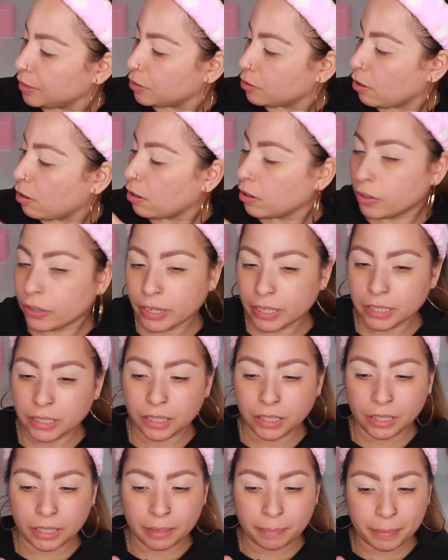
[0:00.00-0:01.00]
all crazy
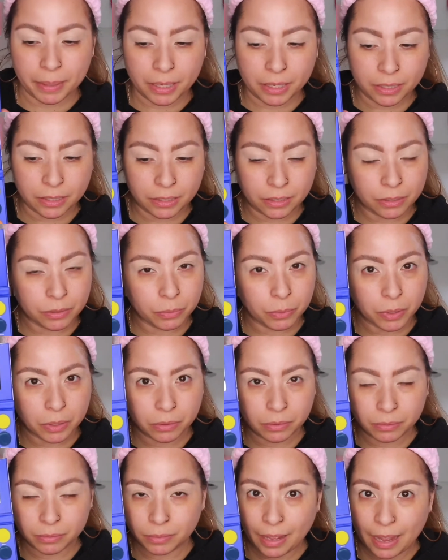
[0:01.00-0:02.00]
looking because,
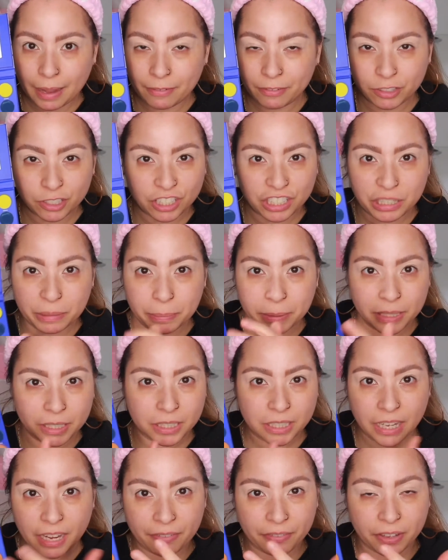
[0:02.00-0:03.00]
well, I was dipping
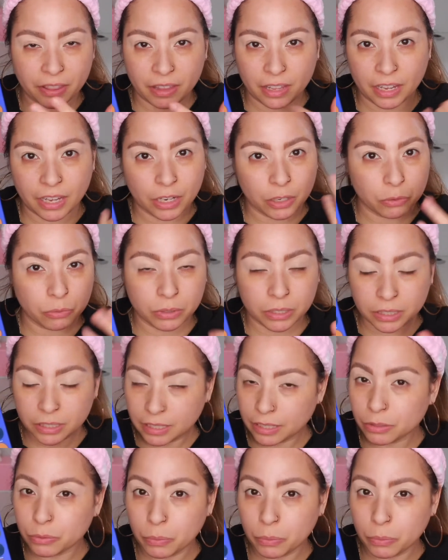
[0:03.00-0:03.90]
into everything, and Lucas as